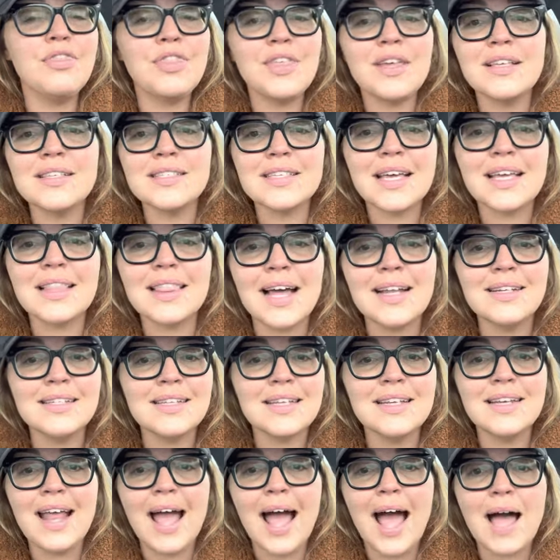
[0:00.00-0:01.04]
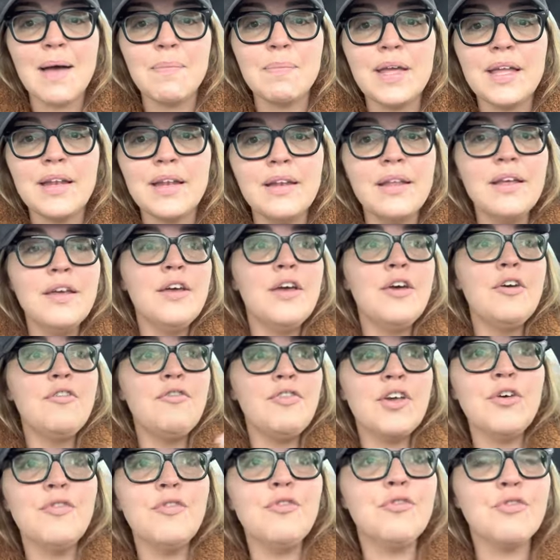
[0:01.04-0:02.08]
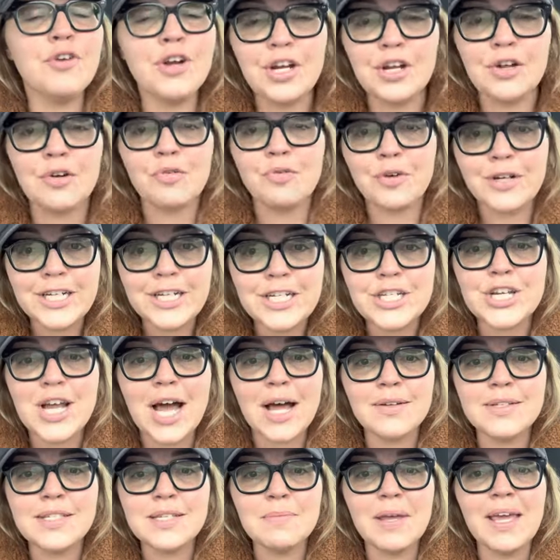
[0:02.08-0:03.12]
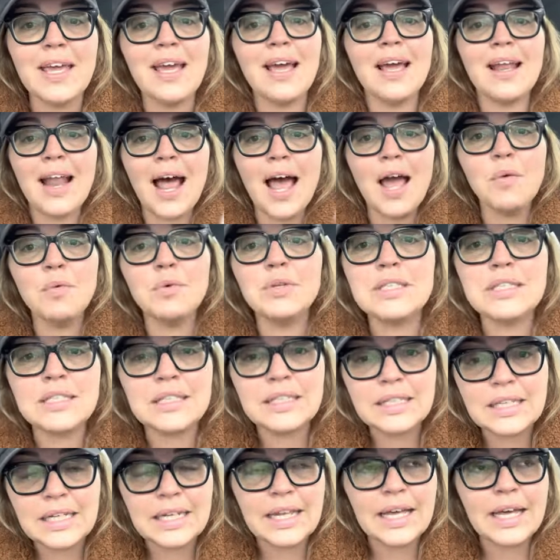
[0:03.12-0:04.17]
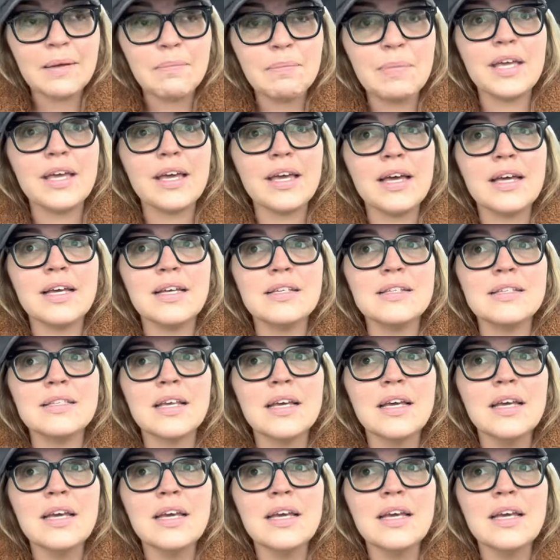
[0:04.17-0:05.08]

things like that didn't happen, feel free to reach out to me and I will delete it because